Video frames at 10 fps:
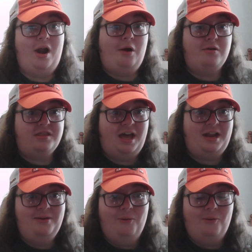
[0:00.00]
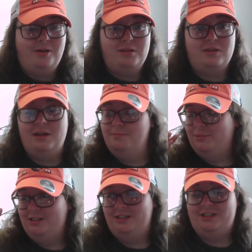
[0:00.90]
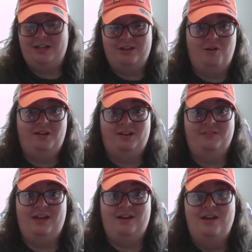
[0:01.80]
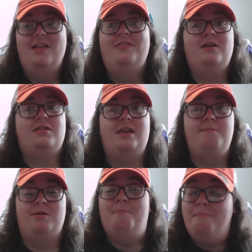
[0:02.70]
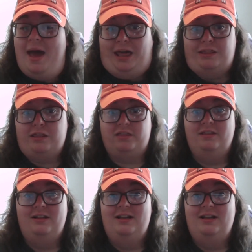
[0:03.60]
outside noise and a bunch of shit going on there. This team's a mess.